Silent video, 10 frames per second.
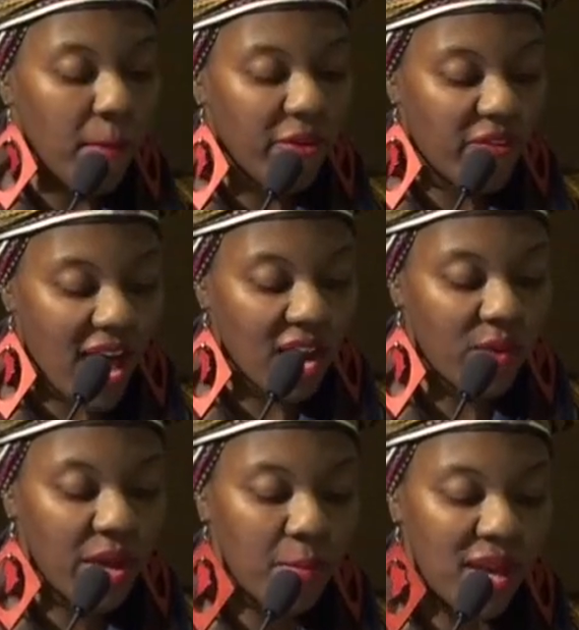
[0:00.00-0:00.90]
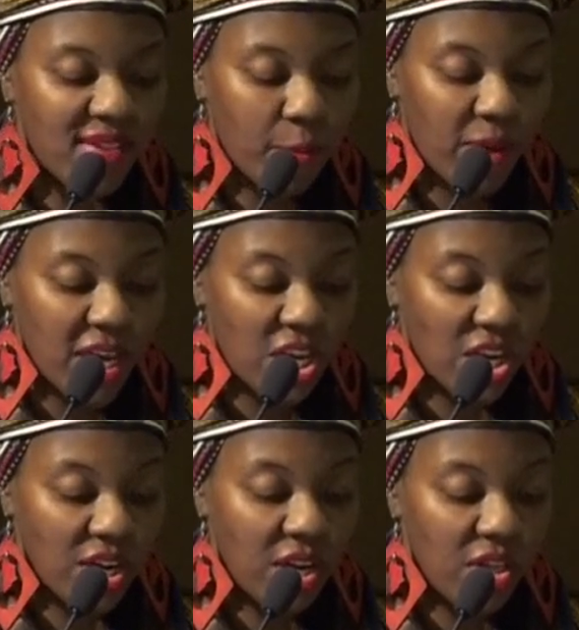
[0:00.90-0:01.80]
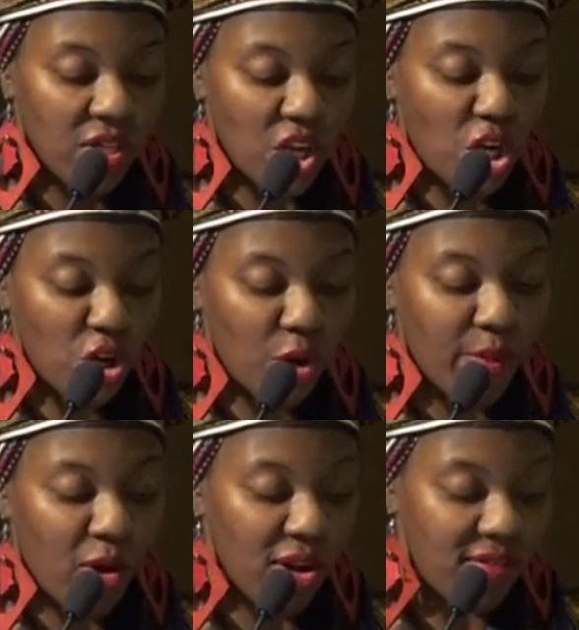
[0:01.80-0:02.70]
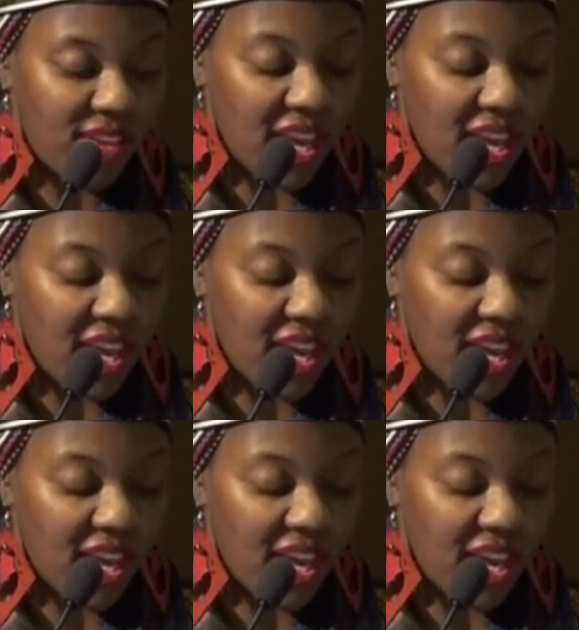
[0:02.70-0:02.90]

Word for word: But following emancipation, the Sugar Bowl of